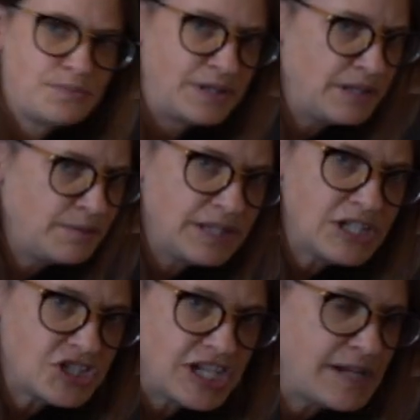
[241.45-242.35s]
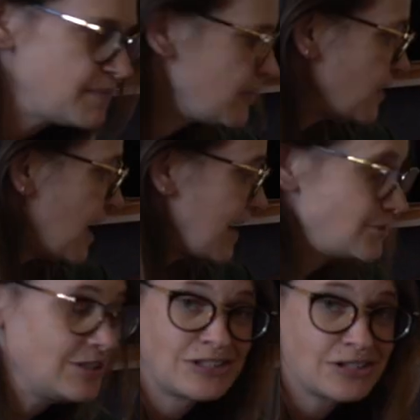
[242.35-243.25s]
really cheap. They're
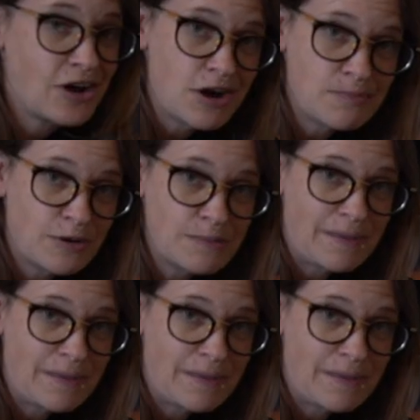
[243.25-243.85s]
actually just cardboard